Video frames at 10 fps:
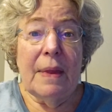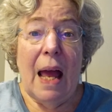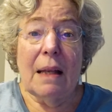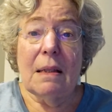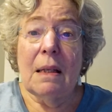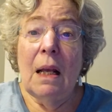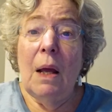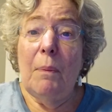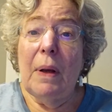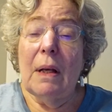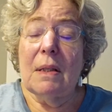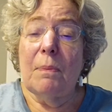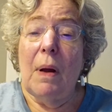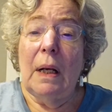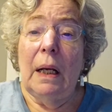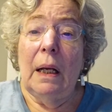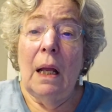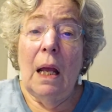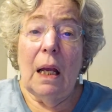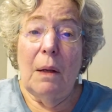That's because money
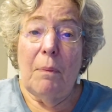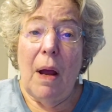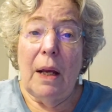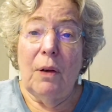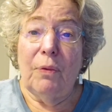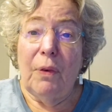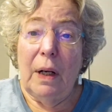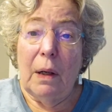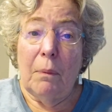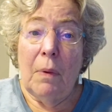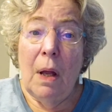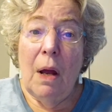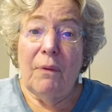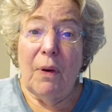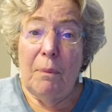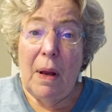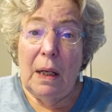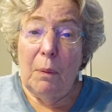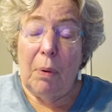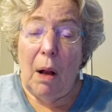can buy you freedom from
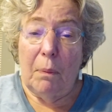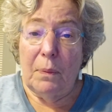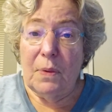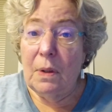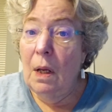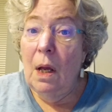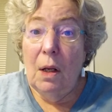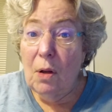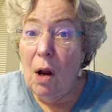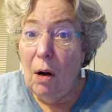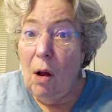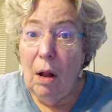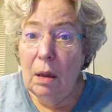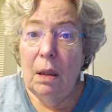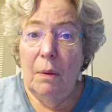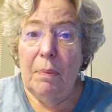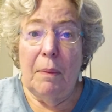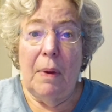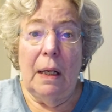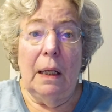many problems. Not all,
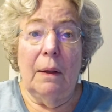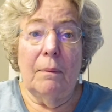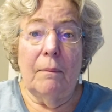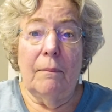but many.